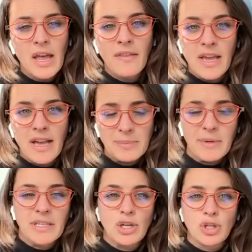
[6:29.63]
and the
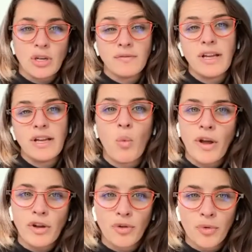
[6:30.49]
expectation of like
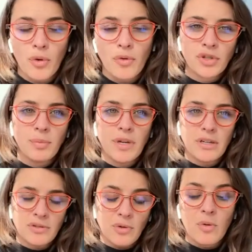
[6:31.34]
what your growth should be.
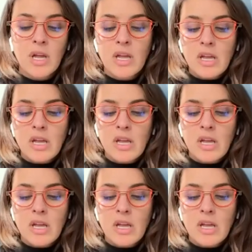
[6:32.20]
So